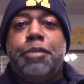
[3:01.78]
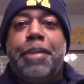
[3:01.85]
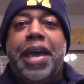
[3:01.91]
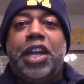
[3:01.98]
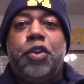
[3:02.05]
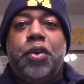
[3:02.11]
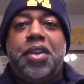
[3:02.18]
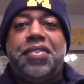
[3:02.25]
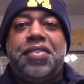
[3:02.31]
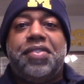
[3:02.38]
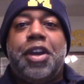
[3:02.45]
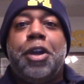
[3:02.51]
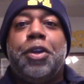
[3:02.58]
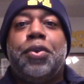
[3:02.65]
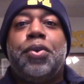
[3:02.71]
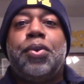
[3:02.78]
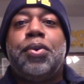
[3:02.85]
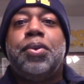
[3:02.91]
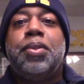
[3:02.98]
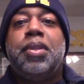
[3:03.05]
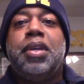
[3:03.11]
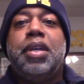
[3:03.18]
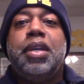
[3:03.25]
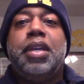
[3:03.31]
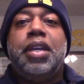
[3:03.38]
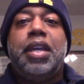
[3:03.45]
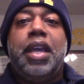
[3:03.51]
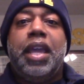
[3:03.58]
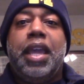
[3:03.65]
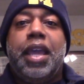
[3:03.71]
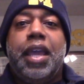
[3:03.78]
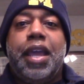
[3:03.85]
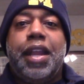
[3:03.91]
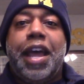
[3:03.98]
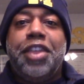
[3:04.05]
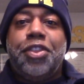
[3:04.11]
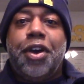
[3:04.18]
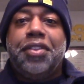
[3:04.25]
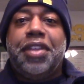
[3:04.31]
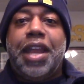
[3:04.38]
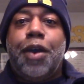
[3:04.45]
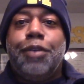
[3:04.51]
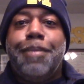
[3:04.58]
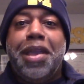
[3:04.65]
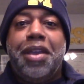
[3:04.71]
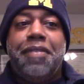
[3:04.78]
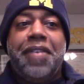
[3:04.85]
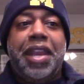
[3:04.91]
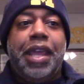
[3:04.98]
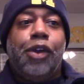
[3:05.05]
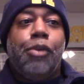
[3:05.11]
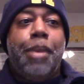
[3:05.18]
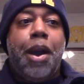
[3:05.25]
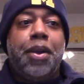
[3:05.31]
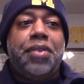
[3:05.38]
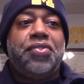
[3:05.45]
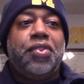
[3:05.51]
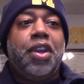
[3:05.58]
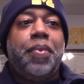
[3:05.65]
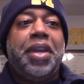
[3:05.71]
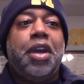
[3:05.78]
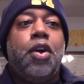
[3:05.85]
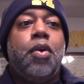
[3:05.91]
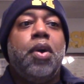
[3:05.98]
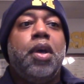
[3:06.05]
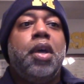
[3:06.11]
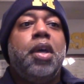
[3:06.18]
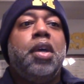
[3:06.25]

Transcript: by Chris's article, and I thought that I would make a video about it. So here we go.